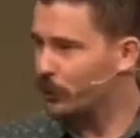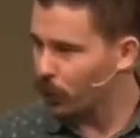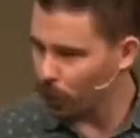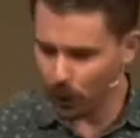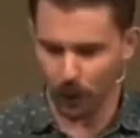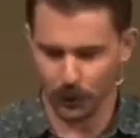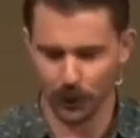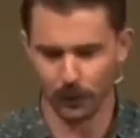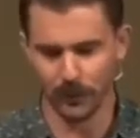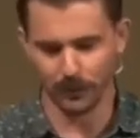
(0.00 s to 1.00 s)
took on
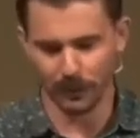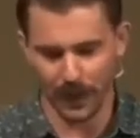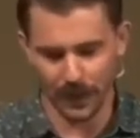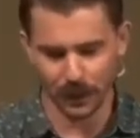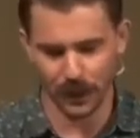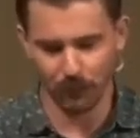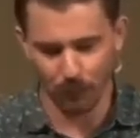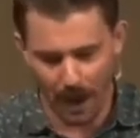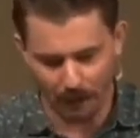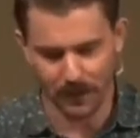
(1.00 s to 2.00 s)
human flesh, he
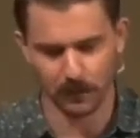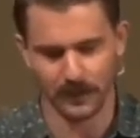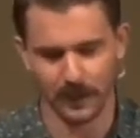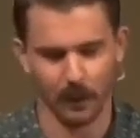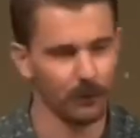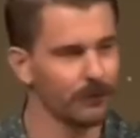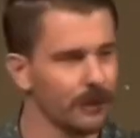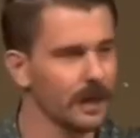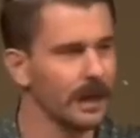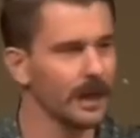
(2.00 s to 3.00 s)
wrapped
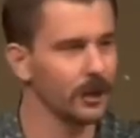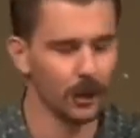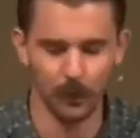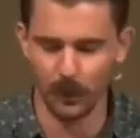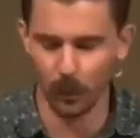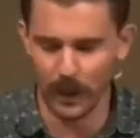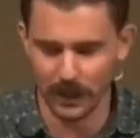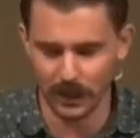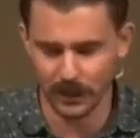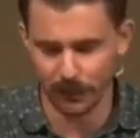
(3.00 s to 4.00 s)
himself in human
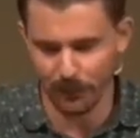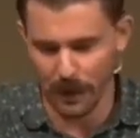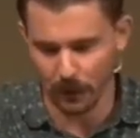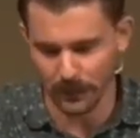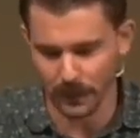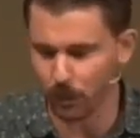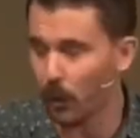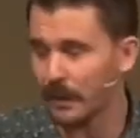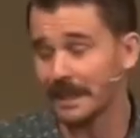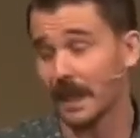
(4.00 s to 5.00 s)
weakness and frailty. It's
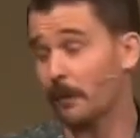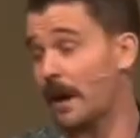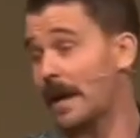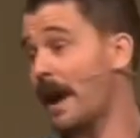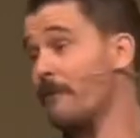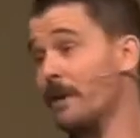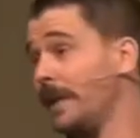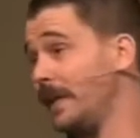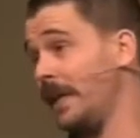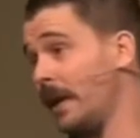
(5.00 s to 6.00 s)
what we celebrate
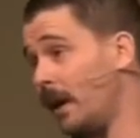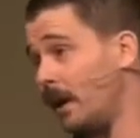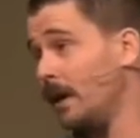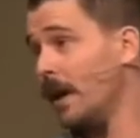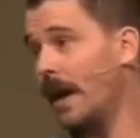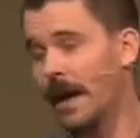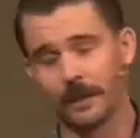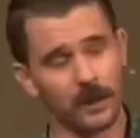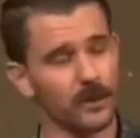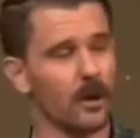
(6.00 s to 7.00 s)
every year
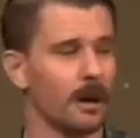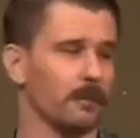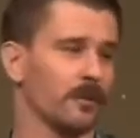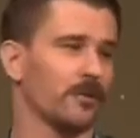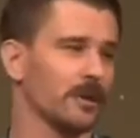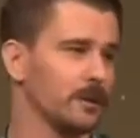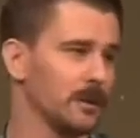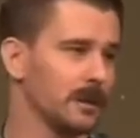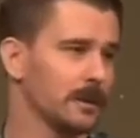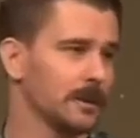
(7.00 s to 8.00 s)
at the time of
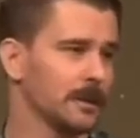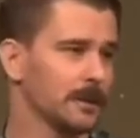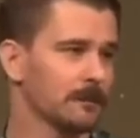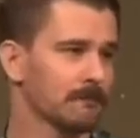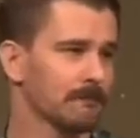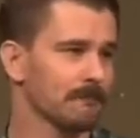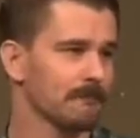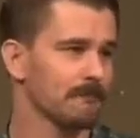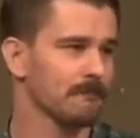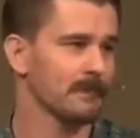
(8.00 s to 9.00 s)
Christmas.
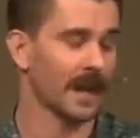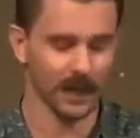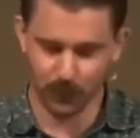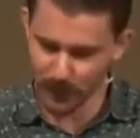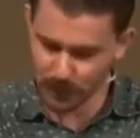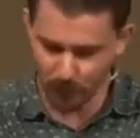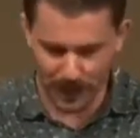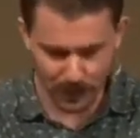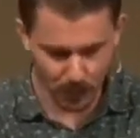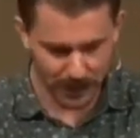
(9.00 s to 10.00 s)
And it's with
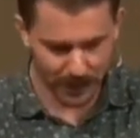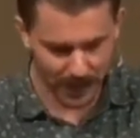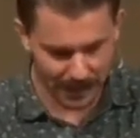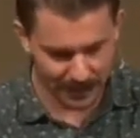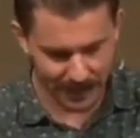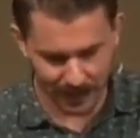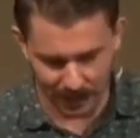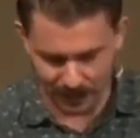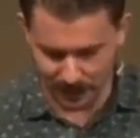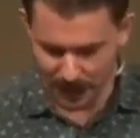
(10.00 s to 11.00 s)
great joy that I tell
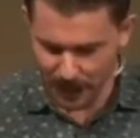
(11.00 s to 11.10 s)
us,